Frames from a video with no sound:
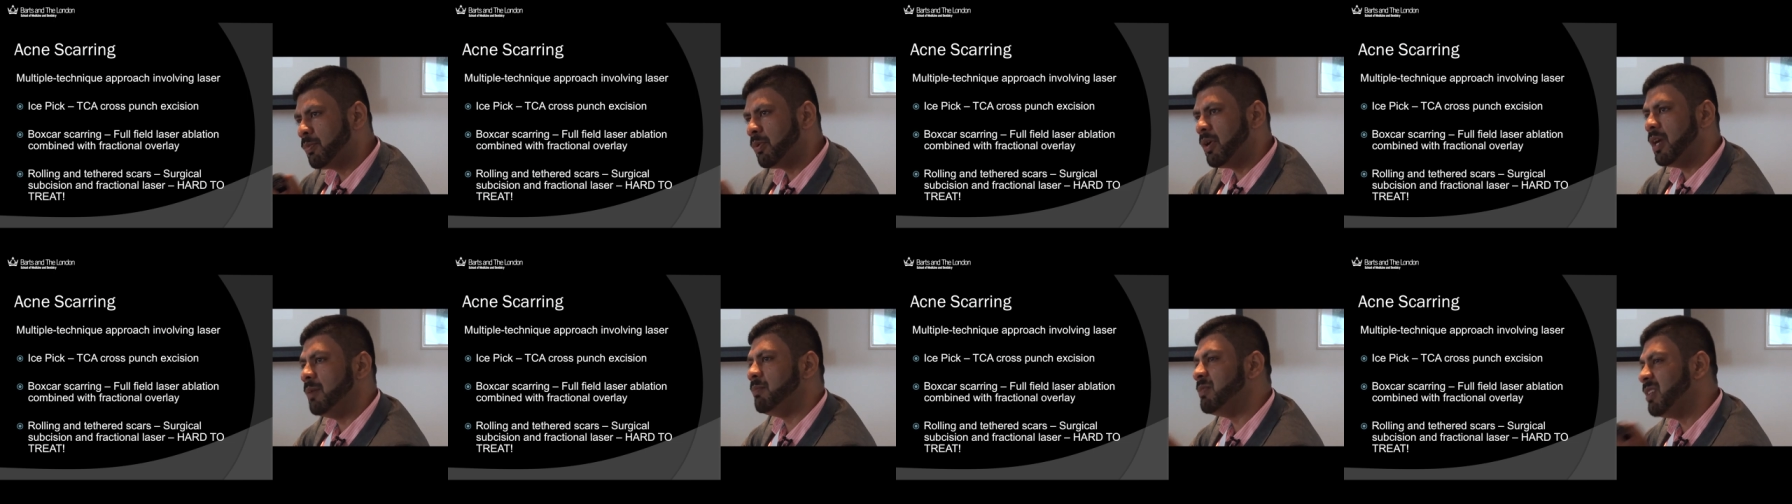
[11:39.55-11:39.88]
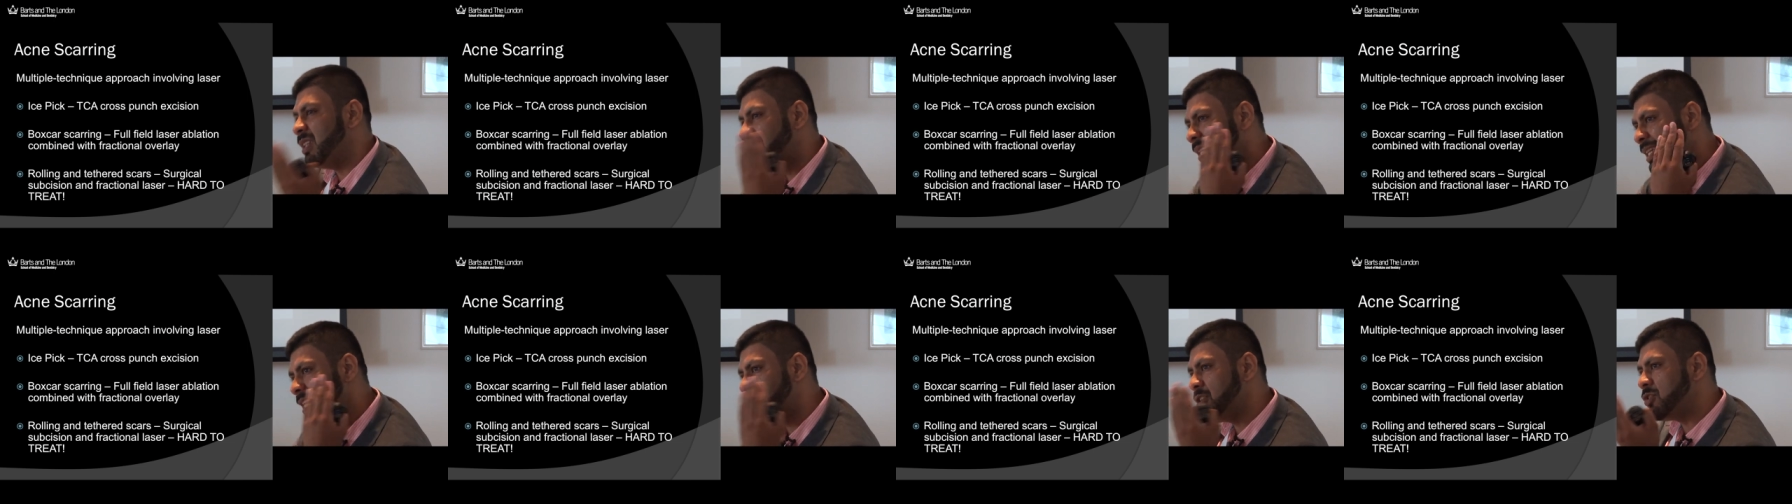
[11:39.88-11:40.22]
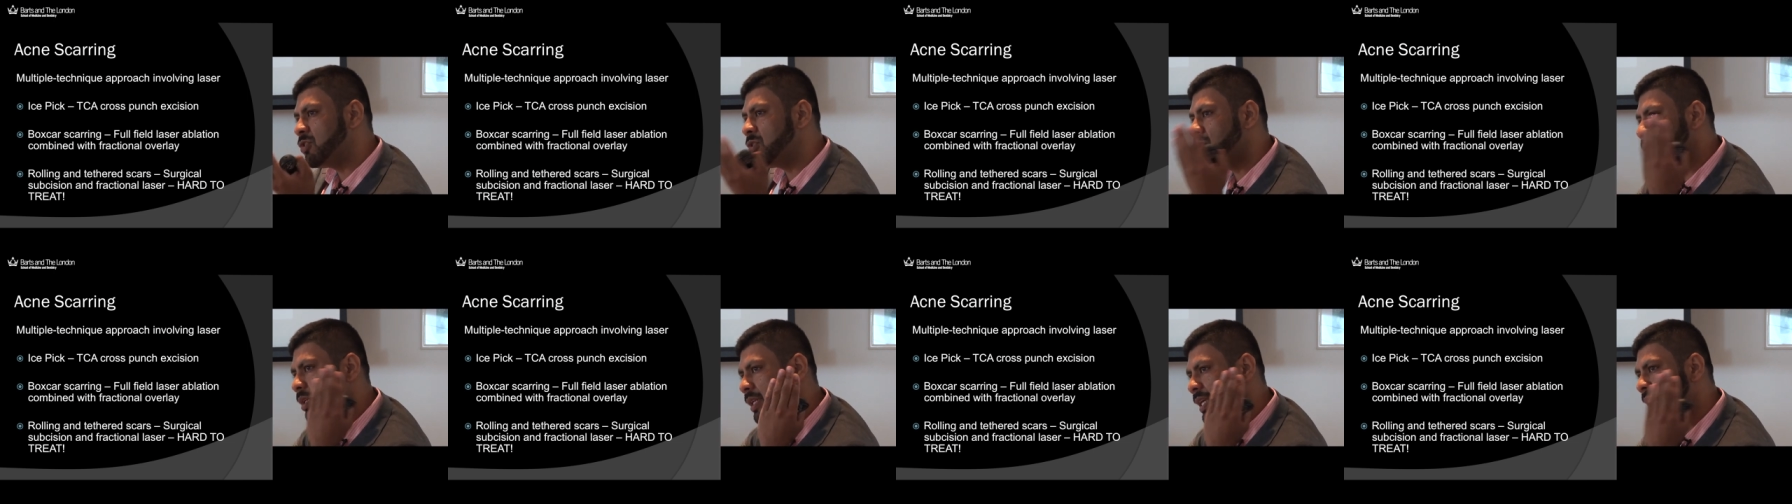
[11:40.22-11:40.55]
probe to
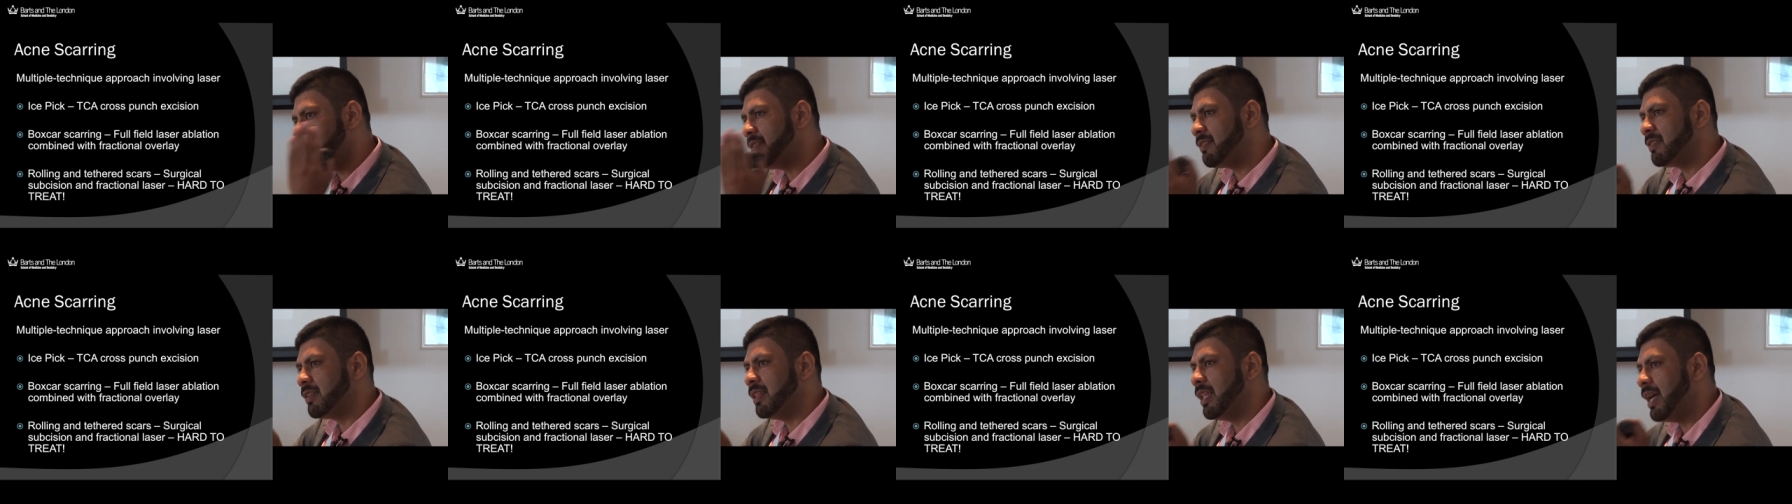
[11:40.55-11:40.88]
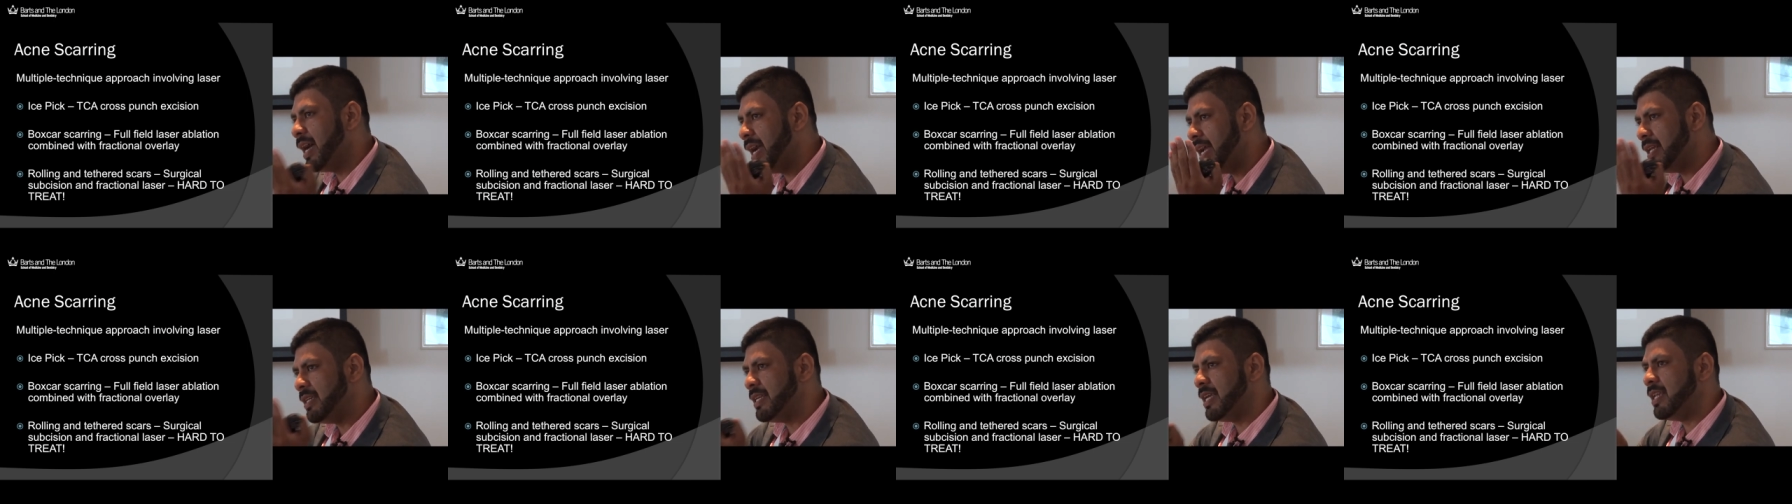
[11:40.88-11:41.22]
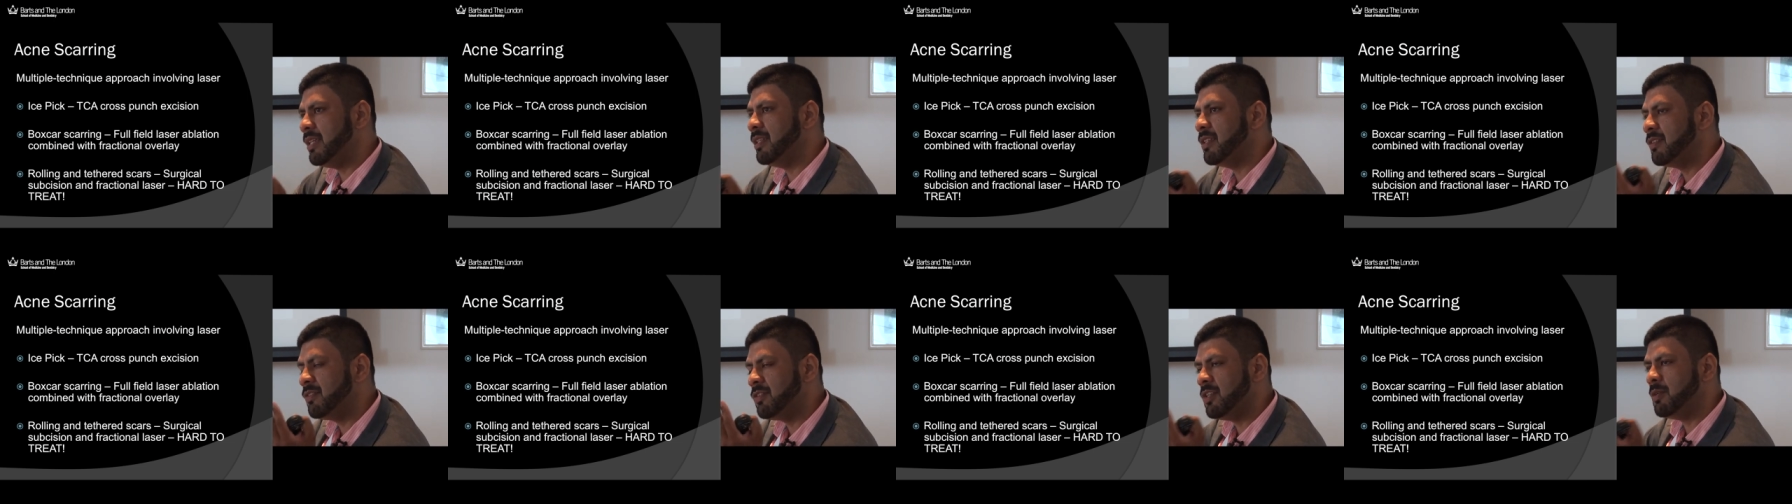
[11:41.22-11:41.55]
literally slide
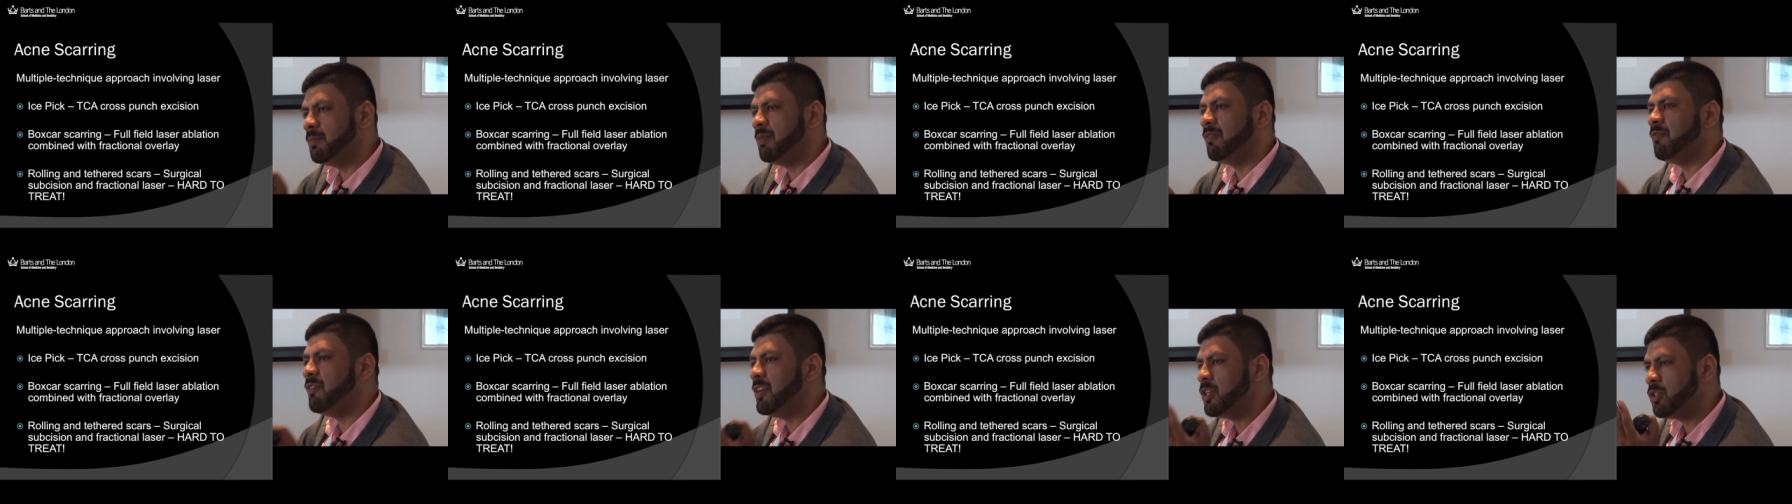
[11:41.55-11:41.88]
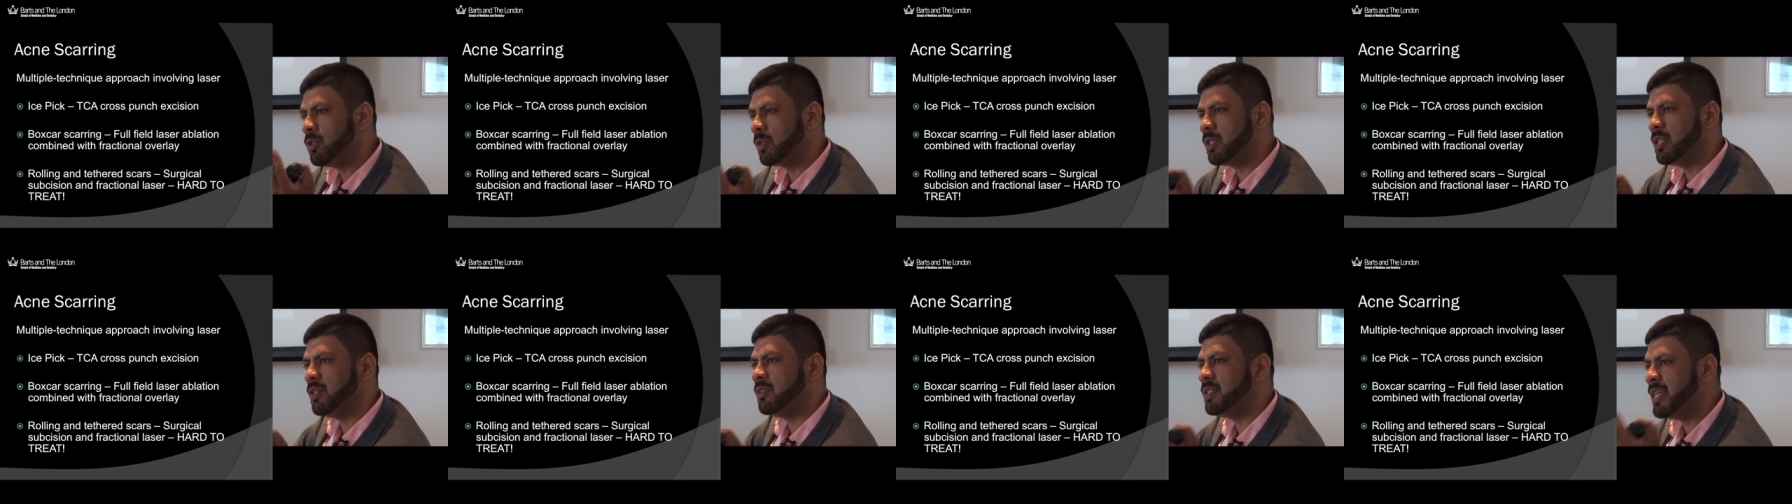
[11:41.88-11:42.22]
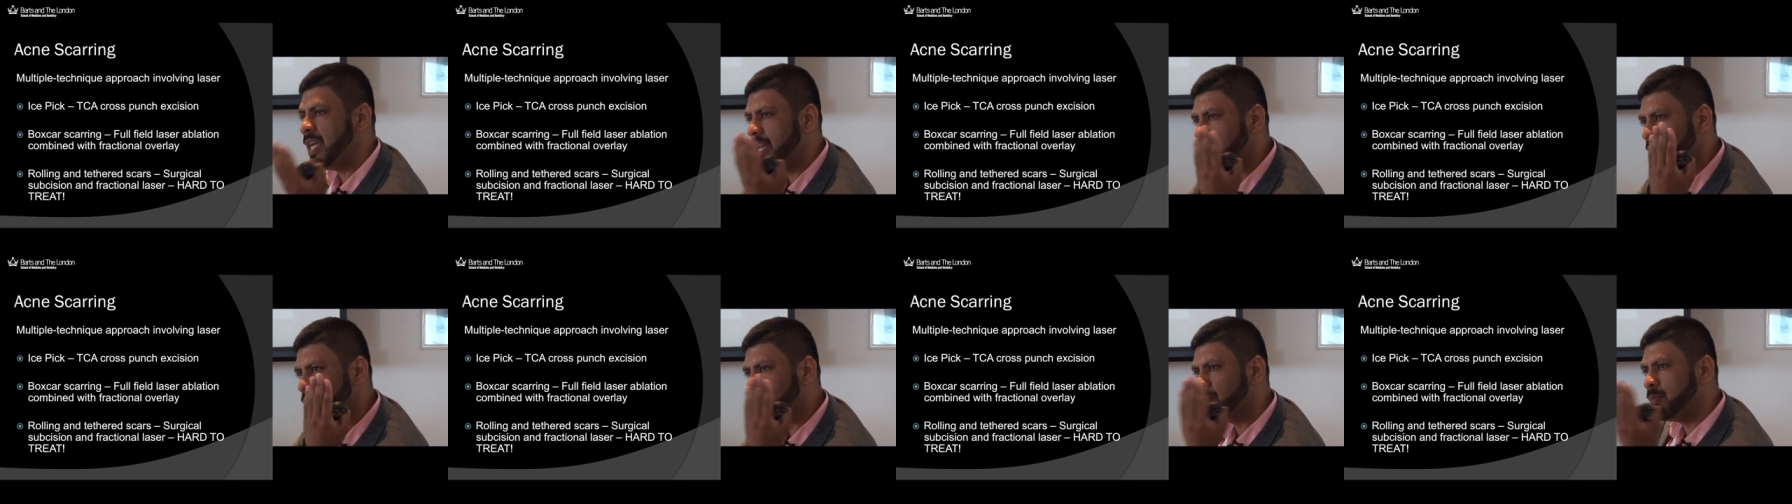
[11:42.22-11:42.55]
in the superficial
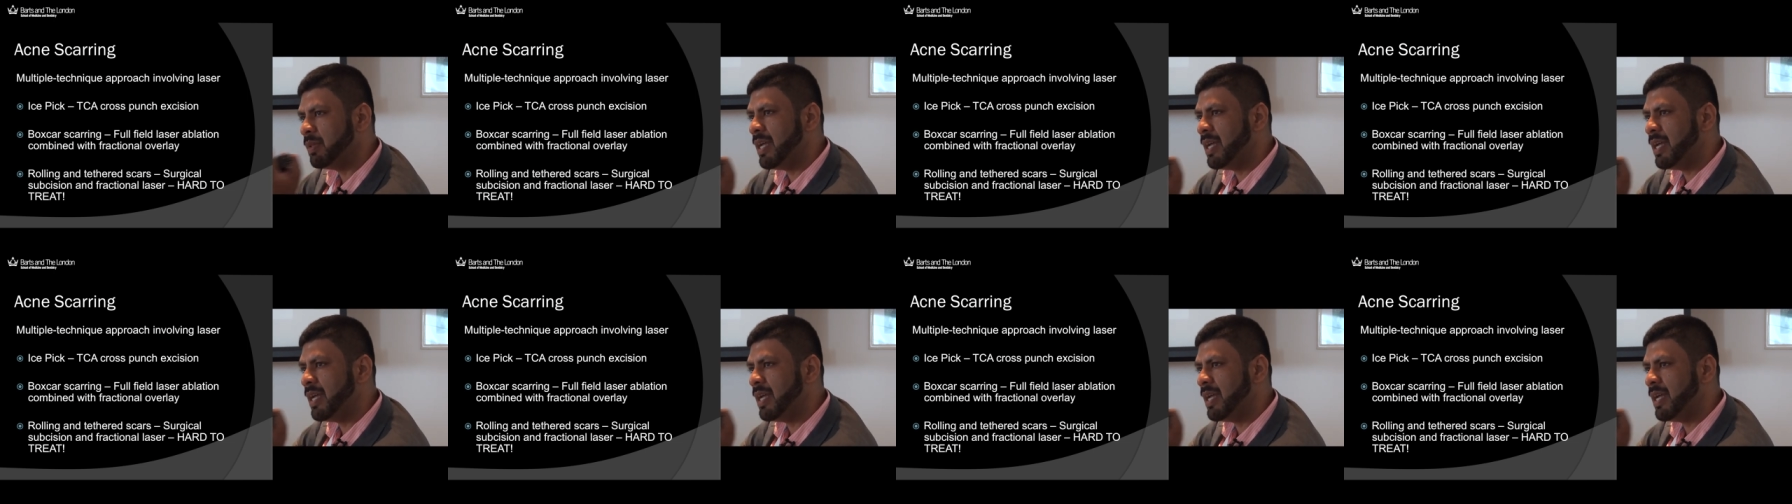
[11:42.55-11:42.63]
cutaneous